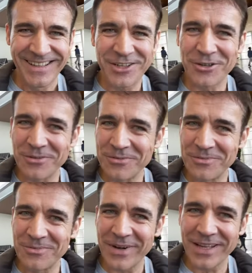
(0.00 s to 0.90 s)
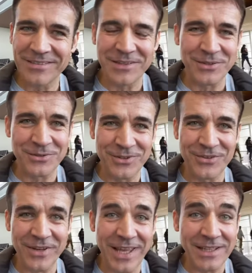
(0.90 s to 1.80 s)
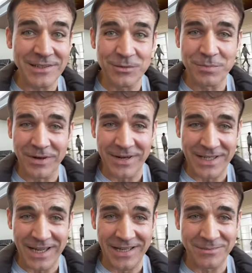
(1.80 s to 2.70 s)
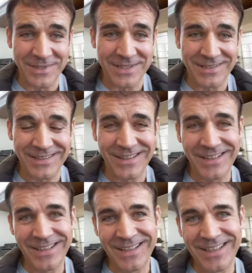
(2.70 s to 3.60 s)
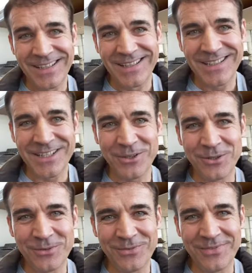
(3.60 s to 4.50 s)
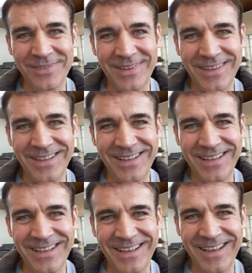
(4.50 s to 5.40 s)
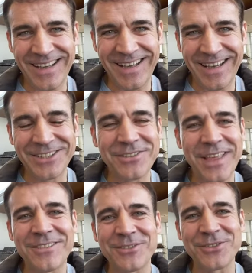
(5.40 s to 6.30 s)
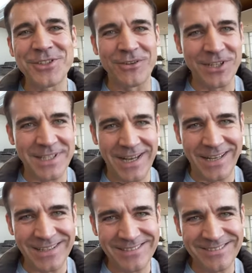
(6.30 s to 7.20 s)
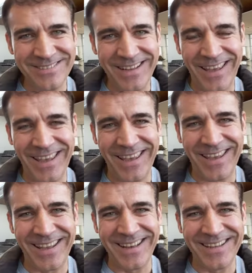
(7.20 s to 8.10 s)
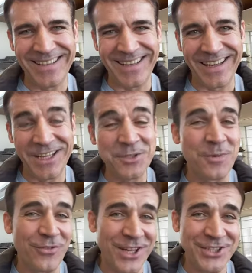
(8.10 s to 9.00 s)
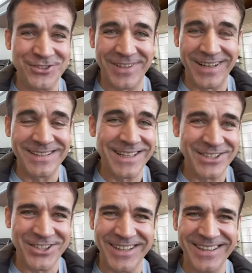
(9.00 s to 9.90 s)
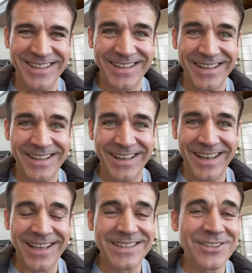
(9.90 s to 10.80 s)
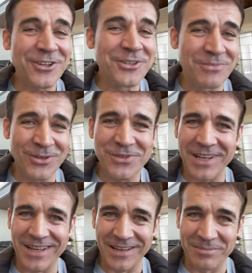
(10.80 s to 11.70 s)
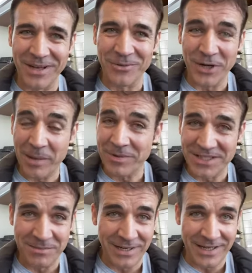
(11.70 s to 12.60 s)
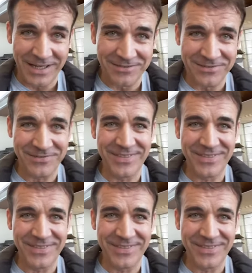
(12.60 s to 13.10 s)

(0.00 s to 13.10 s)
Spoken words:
You know, break through, create new paradigms. So, I do that through storytelling and inspiration and teaching and talking mostly about what happens in my life.